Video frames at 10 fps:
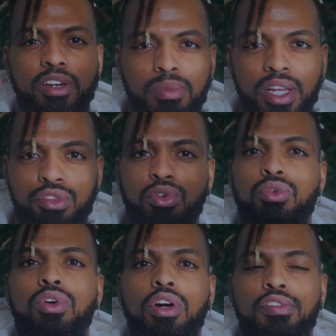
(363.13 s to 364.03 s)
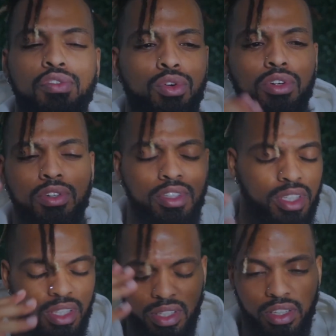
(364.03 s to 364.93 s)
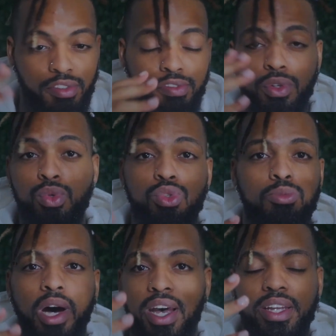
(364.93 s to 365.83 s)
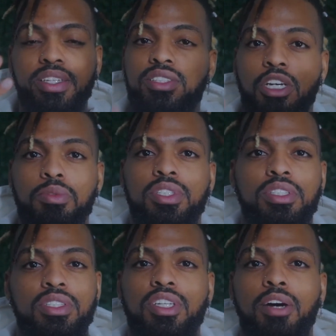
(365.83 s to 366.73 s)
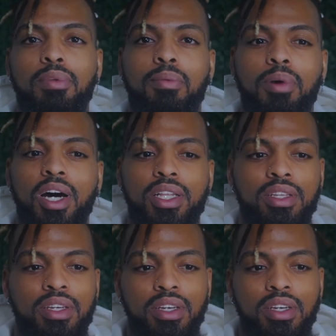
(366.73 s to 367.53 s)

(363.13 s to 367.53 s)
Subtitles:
I'm not thrown off or confused by any substance inside my body,